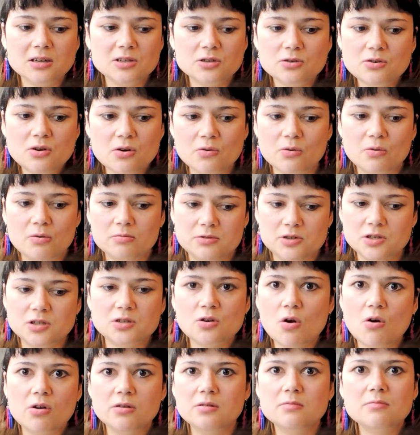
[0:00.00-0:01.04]
I don't know,
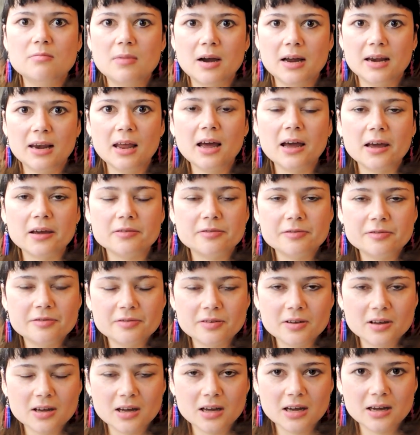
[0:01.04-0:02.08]
just on my
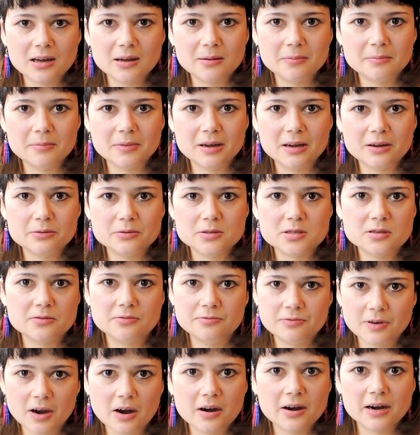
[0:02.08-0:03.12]
life. It was a
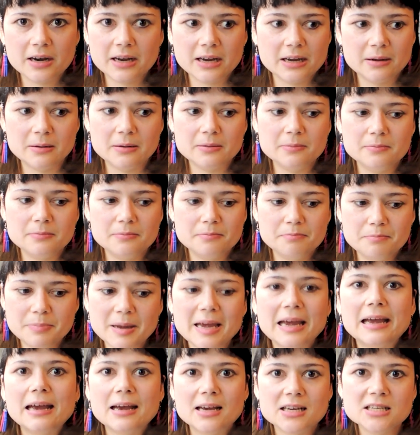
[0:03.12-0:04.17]
very
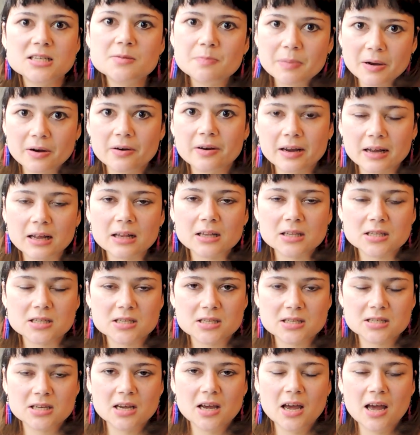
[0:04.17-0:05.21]
big
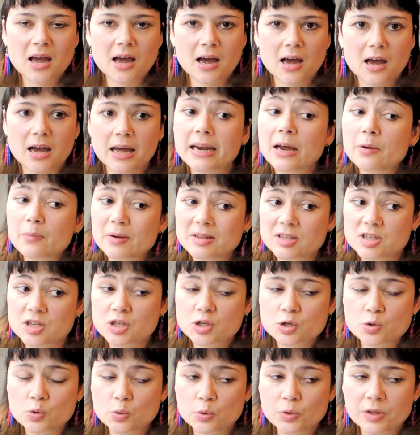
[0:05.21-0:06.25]
experience, and I went to
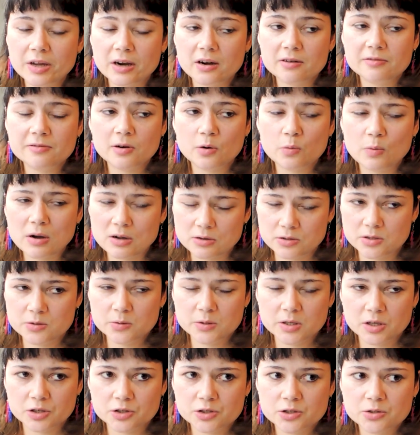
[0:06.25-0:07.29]
school there for a while, to
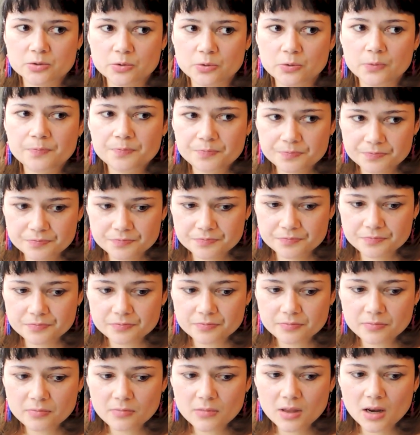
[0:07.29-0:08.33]
a Dutch school,
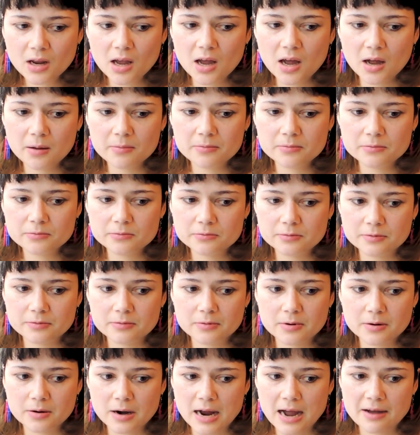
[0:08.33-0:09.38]

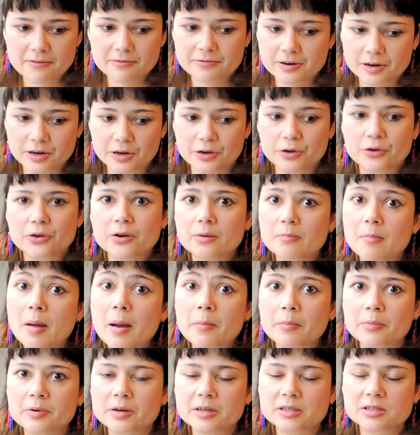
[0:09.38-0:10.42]
where I have very good
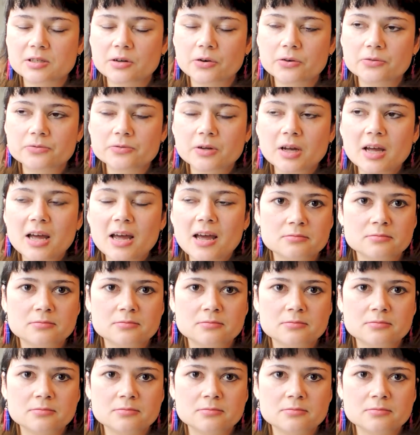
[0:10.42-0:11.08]
memories of.